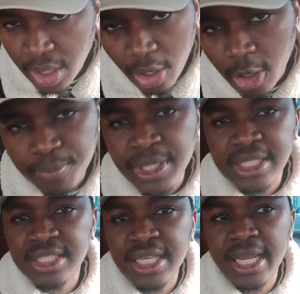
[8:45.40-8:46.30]

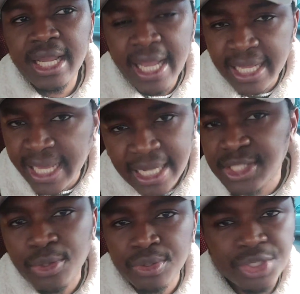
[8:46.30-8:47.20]
update here I
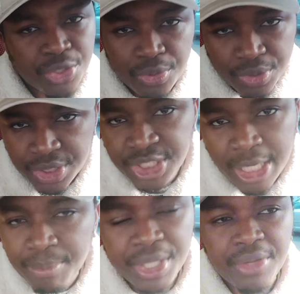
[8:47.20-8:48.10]
get on, you know,
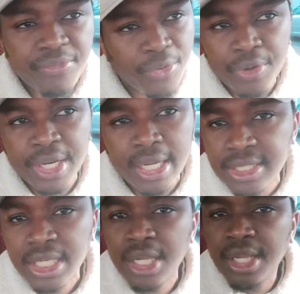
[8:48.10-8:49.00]
Germany,
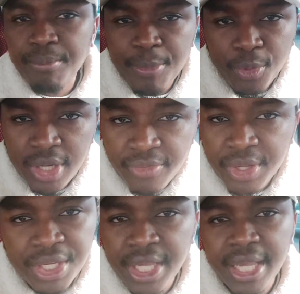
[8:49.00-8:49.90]
foreigners, people
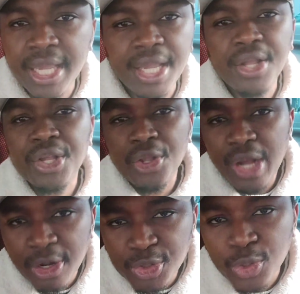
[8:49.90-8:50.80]
living here,
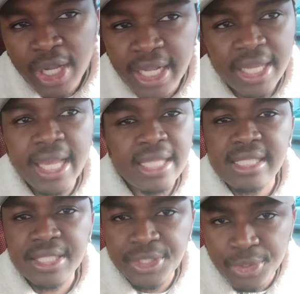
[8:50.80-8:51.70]
how you can
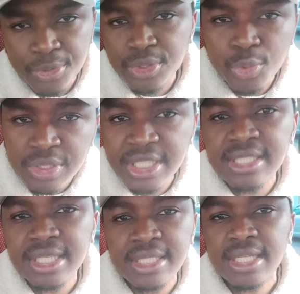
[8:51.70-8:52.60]
get, you know, do
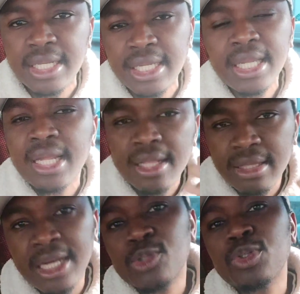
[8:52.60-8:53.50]
things easily.
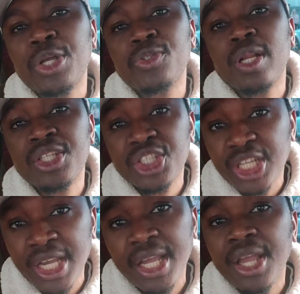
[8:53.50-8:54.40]
That is what I usually
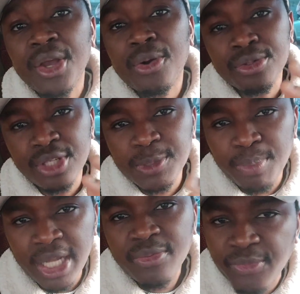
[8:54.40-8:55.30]
share on this
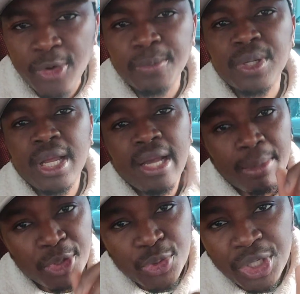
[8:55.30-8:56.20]
platform.
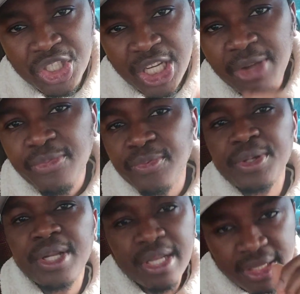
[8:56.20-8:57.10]
I'm also a chef.
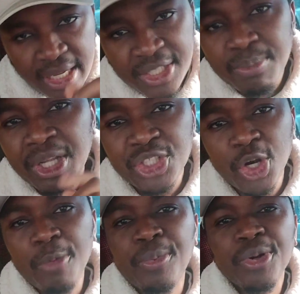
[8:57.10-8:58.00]
That is my
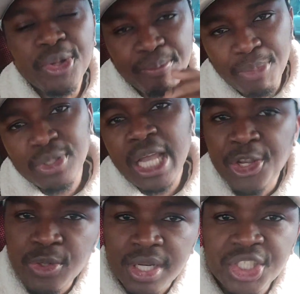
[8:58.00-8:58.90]
job, but I
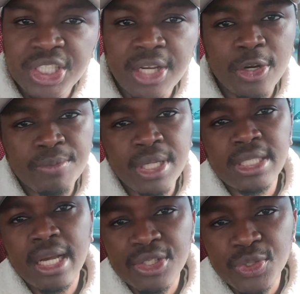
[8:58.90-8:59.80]
usually share
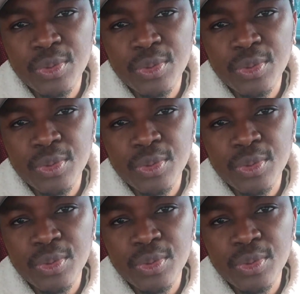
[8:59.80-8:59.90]
updates as